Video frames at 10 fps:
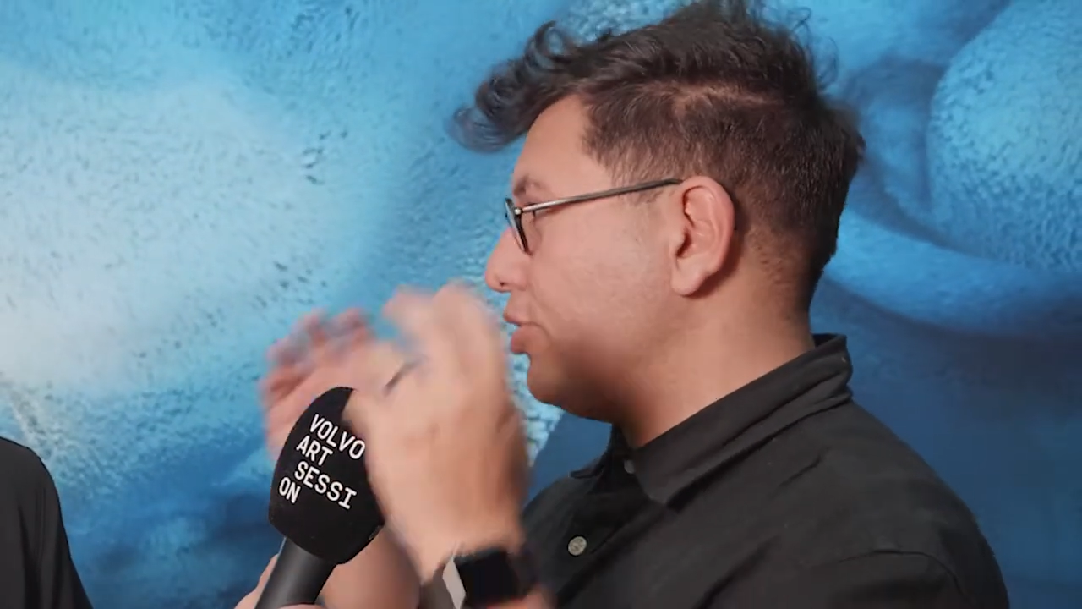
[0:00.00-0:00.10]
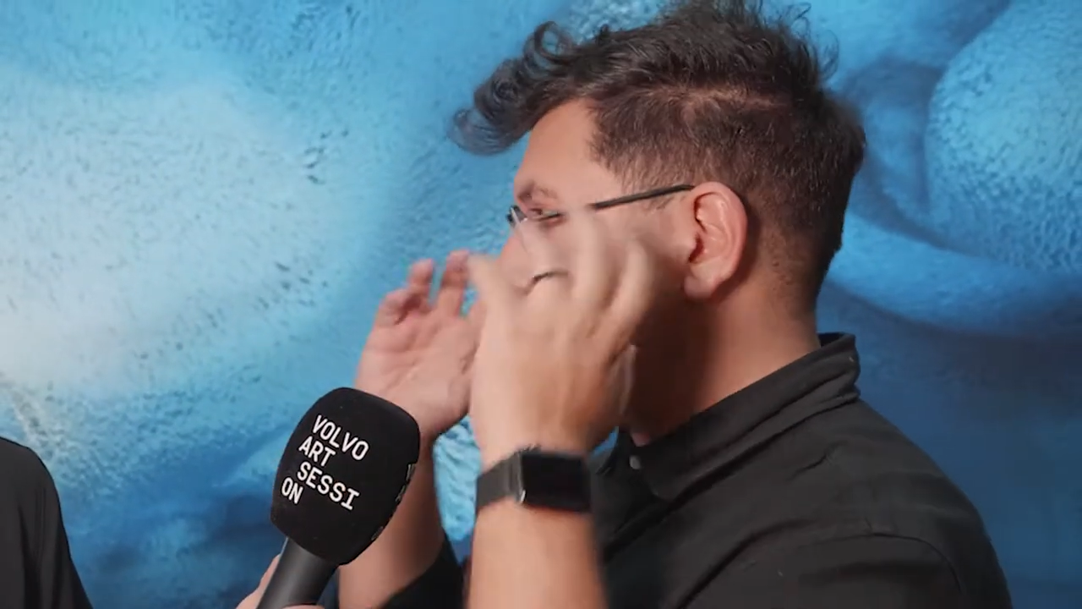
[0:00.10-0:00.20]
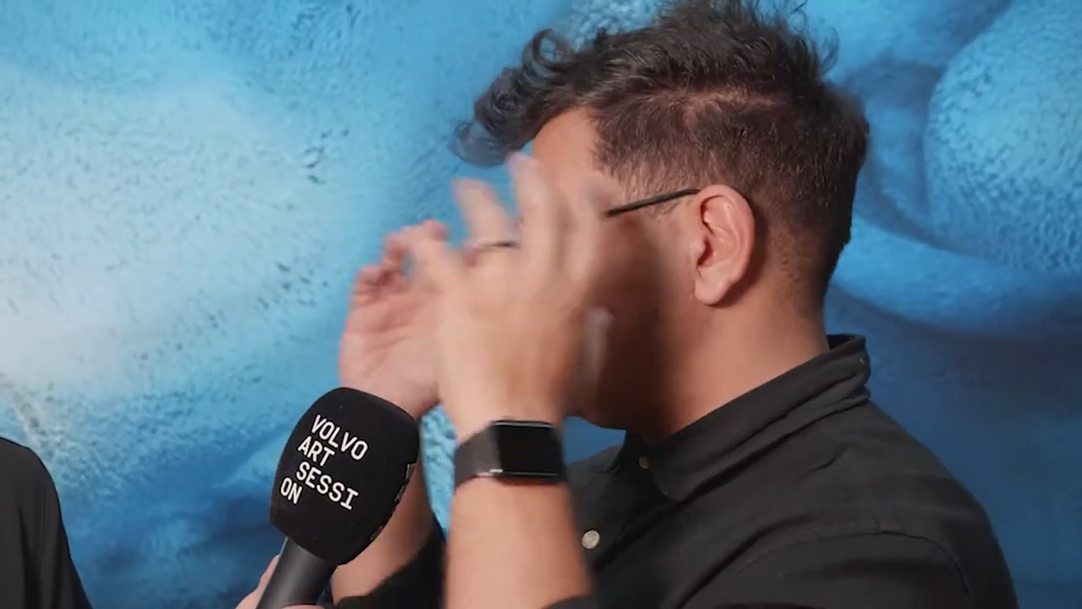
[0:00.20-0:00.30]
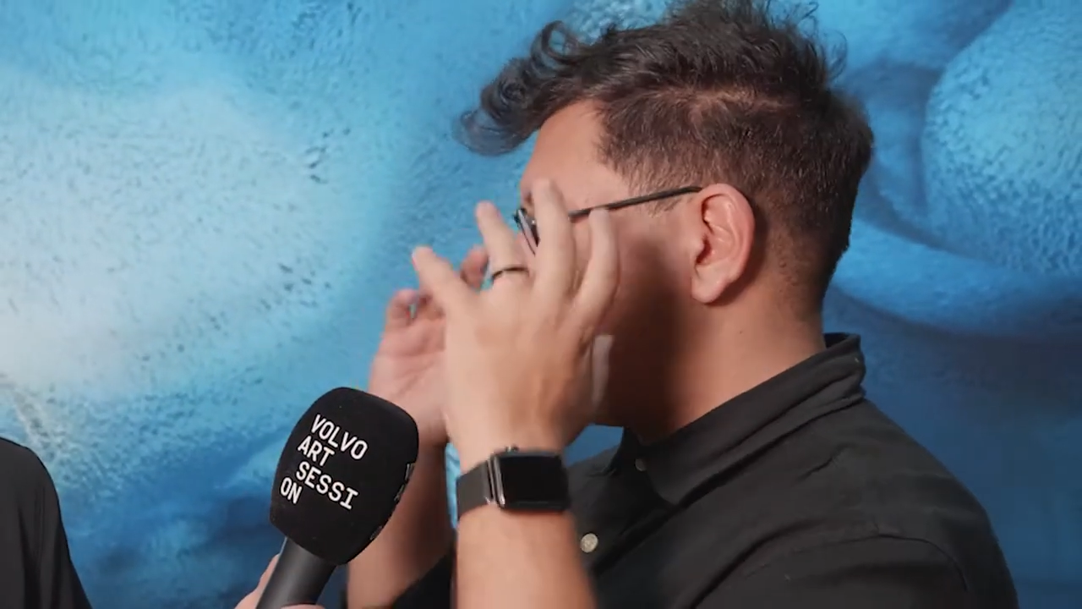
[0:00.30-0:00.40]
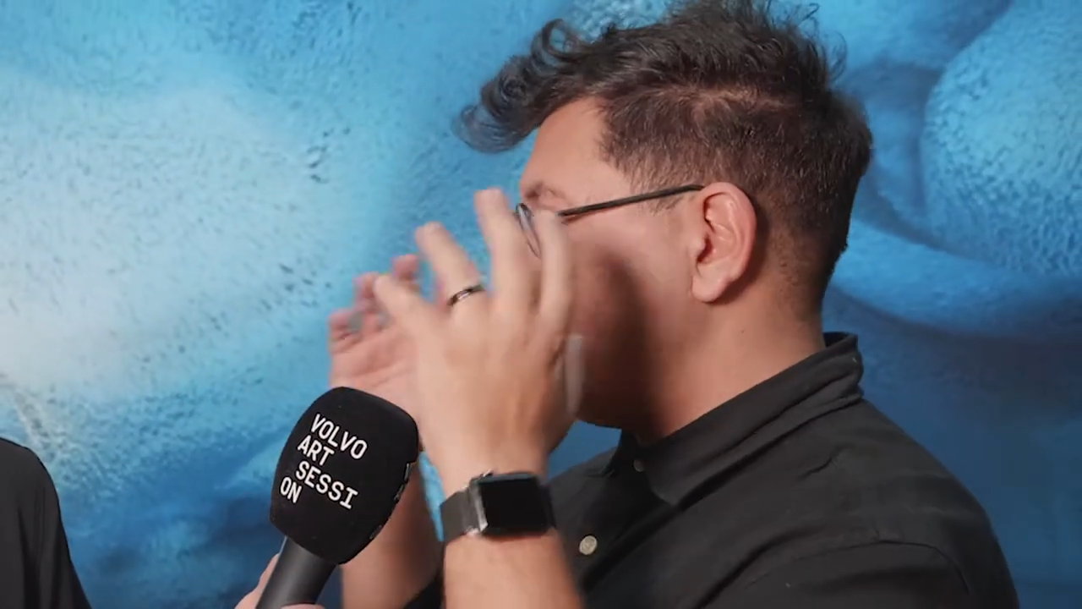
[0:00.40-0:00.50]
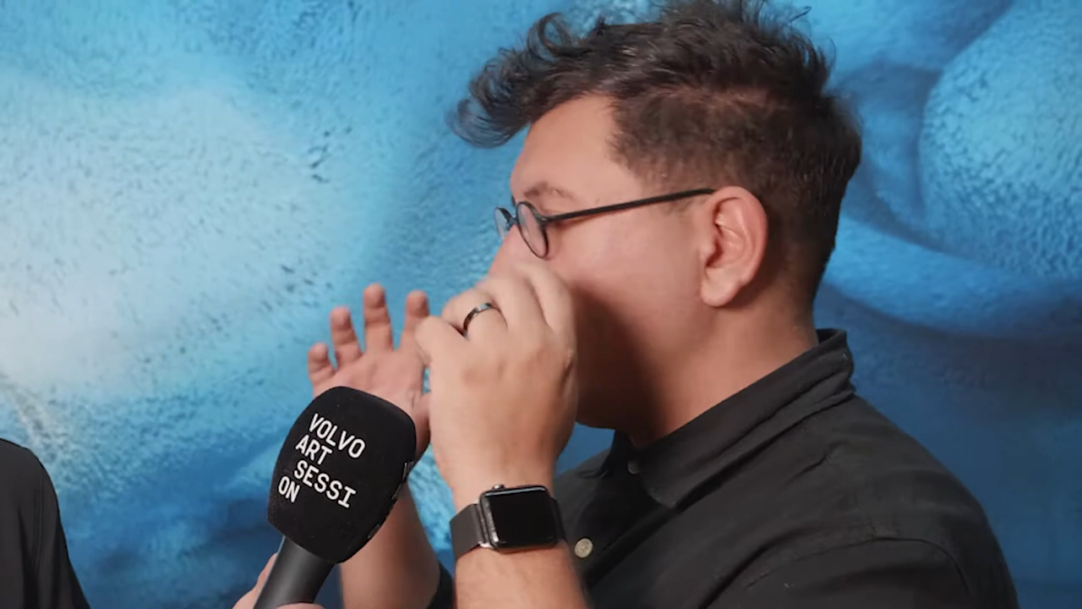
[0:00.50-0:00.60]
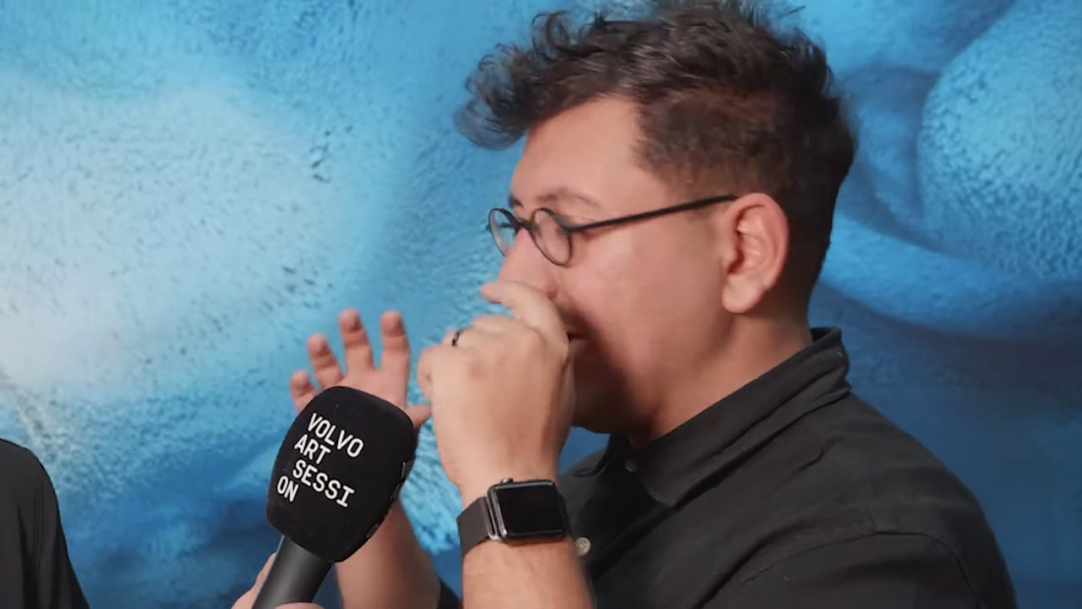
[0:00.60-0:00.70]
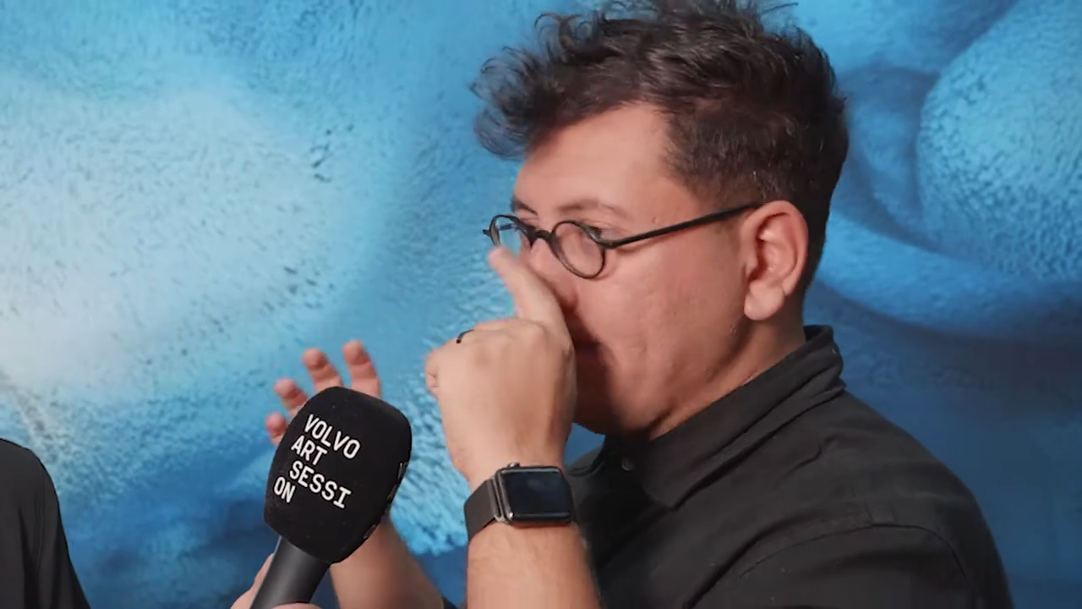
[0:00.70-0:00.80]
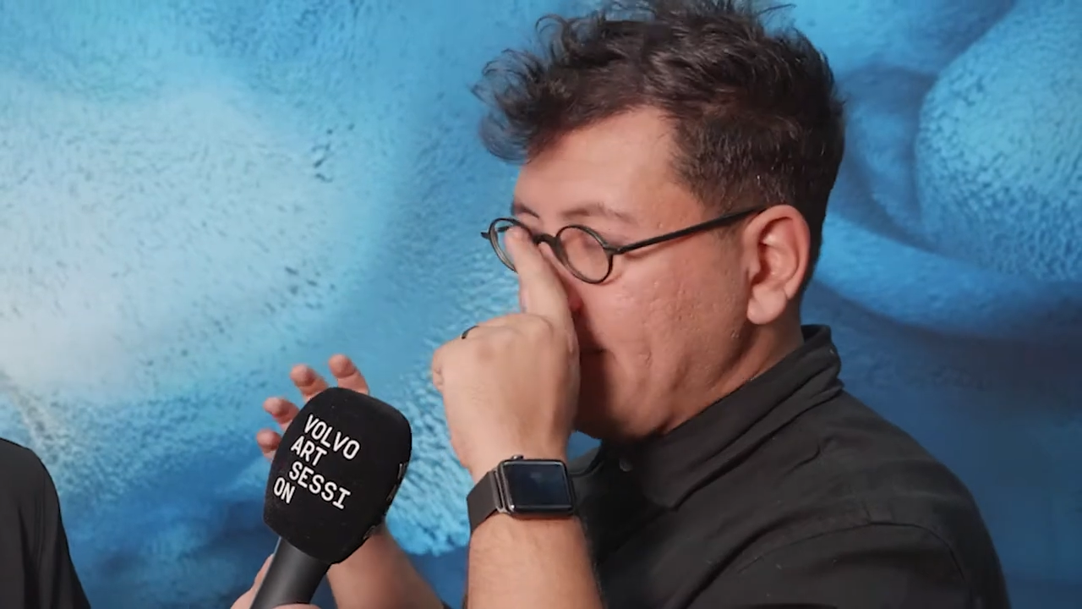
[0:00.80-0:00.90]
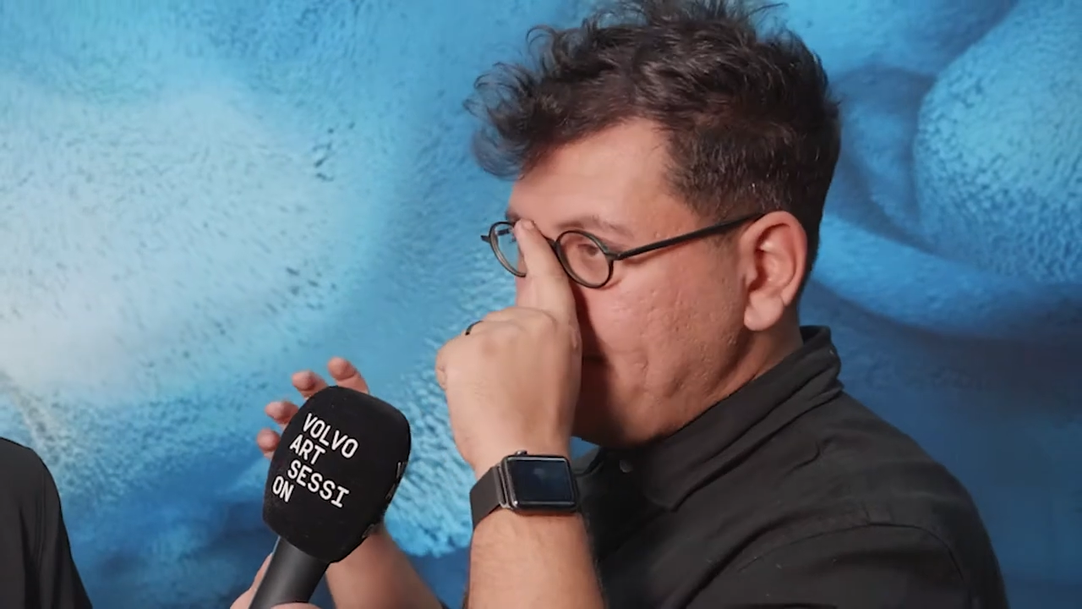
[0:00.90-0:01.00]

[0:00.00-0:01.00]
always in my mind.